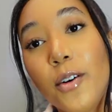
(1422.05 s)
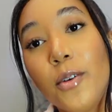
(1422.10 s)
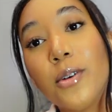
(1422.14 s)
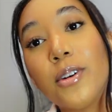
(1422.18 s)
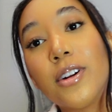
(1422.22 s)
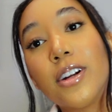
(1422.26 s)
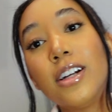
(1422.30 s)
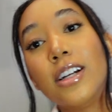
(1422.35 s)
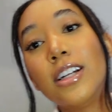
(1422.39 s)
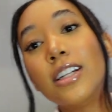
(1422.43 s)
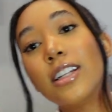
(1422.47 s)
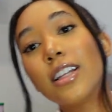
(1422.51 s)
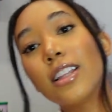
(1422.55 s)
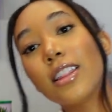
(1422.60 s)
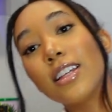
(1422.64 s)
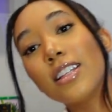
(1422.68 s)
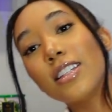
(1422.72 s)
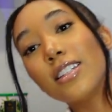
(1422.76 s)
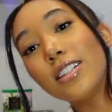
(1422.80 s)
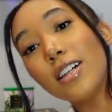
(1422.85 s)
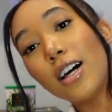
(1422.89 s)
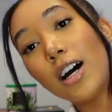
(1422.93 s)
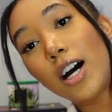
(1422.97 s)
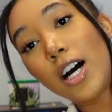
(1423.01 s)
ordered the
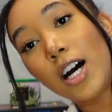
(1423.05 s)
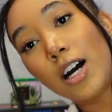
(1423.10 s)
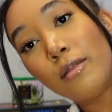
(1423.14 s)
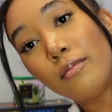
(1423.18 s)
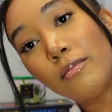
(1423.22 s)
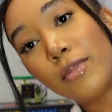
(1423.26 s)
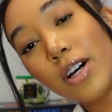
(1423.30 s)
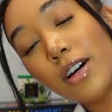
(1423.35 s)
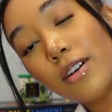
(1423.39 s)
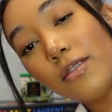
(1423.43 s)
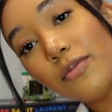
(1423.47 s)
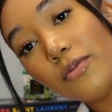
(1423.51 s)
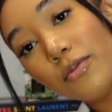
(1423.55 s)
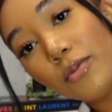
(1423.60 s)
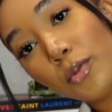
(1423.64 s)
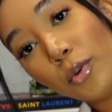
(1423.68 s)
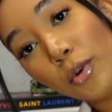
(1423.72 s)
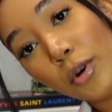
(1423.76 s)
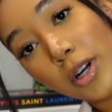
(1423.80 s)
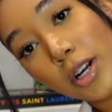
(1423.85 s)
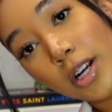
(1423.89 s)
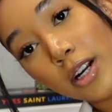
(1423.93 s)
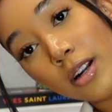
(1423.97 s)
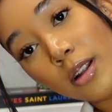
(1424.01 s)
Tom
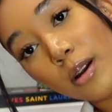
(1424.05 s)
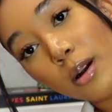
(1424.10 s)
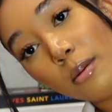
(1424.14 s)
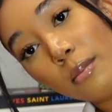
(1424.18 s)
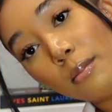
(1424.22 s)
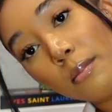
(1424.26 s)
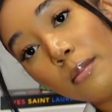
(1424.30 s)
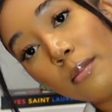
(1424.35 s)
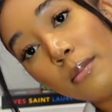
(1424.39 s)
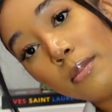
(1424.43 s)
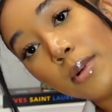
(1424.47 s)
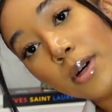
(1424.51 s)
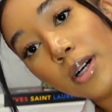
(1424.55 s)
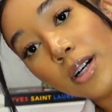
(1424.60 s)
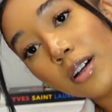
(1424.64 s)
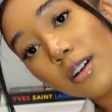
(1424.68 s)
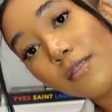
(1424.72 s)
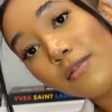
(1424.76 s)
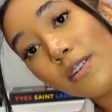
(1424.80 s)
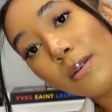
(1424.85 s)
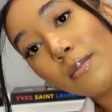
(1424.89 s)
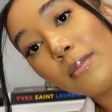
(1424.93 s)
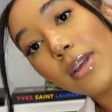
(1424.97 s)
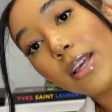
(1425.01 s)
Ford book
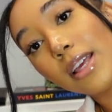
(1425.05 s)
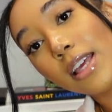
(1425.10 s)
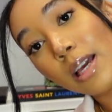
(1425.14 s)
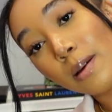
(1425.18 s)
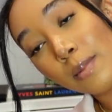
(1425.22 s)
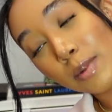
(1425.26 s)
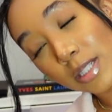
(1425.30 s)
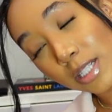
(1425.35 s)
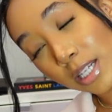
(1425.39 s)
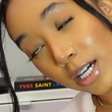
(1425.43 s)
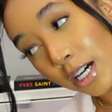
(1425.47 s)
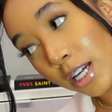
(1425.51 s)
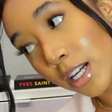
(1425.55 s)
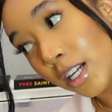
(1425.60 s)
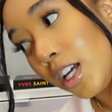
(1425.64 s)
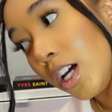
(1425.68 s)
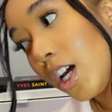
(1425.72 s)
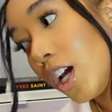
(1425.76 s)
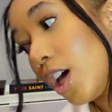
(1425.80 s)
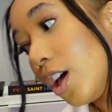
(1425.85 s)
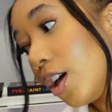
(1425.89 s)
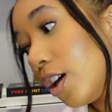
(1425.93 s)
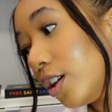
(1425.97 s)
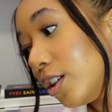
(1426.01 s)
from Amazon.
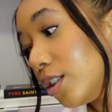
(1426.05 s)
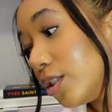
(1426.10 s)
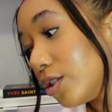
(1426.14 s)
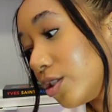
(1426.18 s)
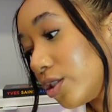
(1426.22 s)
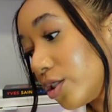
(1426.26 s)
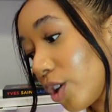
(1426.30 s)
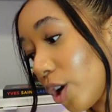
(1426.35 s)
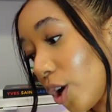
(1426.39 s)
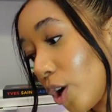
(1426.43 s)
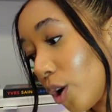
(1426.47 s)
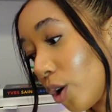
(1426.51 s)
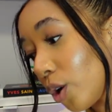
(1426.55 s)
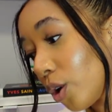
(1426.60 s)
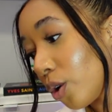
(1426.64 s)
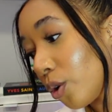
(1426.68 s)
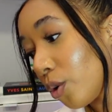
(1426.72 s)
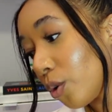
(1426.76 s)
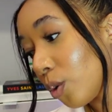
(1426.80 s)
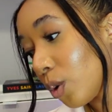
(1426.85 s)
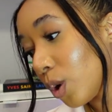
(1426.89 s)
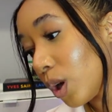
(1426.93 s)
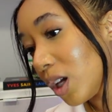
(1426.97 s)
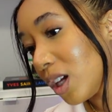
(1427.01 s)

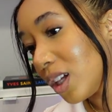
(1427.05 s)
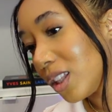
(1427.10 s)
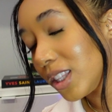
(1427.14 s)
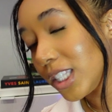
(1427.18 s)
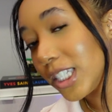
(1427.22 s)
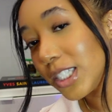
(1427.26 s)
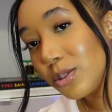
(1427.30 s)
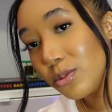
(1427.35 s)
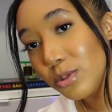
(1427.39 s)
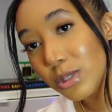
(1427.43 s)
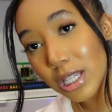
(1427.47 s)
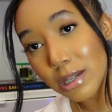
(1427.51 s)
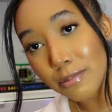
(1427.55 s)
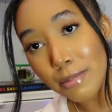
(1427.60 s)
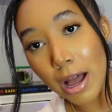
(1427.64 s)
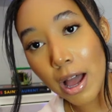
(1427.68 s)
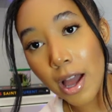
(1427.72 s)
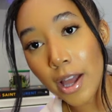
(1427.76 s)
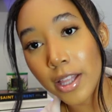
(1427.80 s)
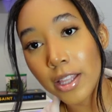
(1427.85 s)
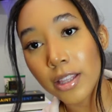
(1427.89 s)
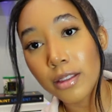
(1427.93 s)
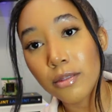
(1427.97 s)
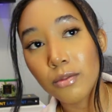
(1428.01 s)
So this was in
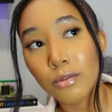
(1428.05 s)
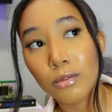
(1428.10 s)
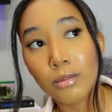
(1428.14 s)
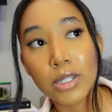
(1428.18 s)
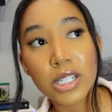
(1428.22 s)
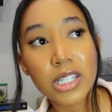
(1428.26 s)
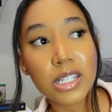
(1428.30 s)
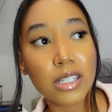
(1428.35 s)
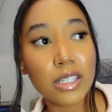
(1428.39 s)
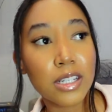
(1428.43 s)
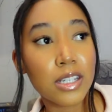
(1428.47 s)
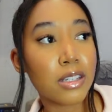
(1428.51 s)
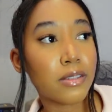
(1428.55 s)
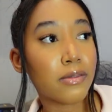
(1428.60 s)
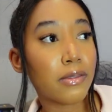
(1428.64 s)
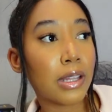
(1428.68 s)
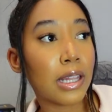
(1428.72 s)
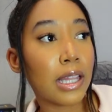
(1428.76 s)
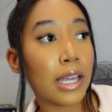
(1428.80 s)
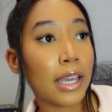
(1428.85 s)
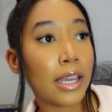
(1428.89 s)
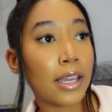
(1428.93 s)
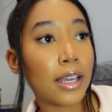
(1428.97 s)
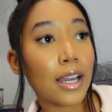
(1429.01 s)
my wish list for
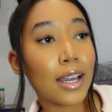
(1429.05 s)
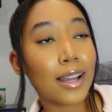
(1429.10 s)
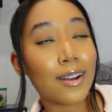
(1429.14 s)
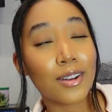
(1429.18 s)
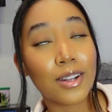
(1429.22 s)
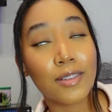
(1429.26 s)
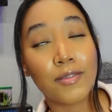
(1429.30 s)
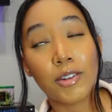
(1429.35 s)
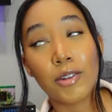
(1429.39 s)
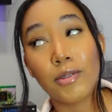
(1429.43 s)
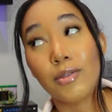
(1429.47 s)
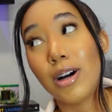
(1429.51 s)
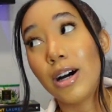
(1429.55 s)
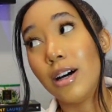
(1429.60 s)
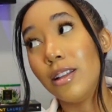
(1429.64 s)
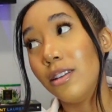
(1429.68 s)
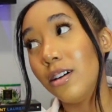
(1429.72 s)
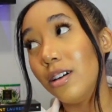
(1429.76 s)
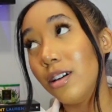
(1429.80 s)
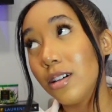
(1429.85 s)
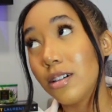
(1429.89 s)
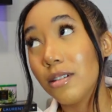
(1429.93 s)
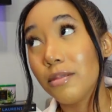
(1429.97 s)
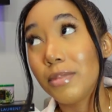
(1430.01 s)
like, I don't even know how
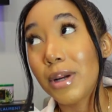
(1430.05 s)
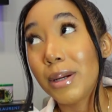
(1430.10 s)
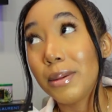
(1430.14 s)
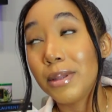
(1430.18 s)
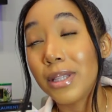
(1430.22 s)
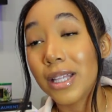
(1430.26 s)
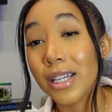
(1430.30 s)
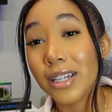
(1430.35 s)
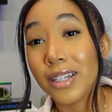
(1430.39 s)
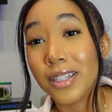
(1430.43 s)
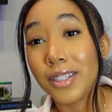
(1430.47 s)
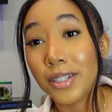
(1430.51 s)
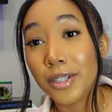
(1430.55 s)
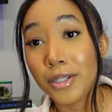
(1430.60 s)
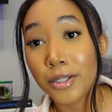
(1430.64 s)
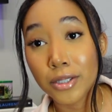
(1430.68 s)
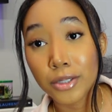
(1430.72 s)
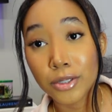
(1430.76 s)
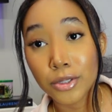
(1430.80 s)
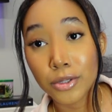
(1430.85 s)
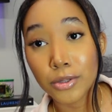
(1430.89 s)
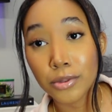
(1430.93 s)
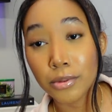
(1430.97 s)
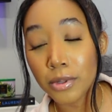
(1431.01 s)
long, probably like a year or
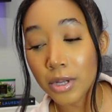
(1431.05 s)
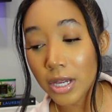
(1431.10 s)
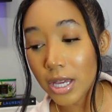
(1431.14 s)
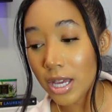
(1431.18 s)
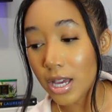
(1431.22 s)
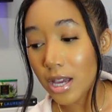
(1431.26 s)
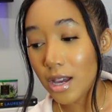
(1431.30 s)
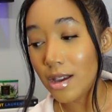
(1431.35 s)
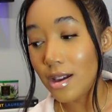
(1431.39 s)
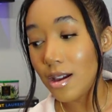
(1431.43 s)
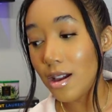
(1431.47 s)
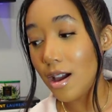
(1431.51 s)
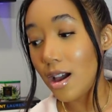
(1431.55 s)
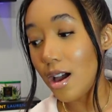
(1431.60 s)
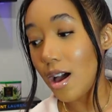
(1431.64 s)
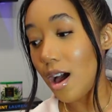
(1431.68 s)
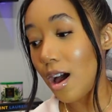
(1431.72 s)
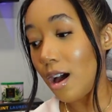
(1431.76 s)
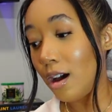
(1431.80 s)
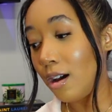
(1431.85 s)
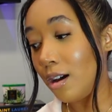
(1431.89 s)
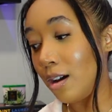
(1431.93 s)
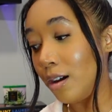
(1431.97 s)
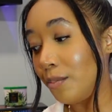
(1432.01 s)
two.
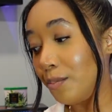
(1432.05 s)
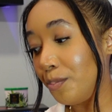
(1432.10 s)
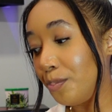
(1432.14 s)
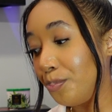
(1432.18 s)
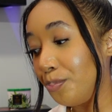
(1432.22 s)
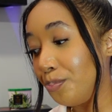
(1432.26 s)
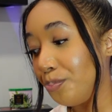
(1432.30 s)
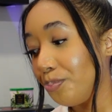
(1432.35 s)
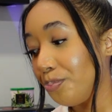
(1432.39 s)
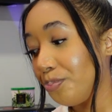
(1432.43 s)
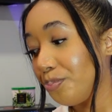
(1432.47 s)
Um,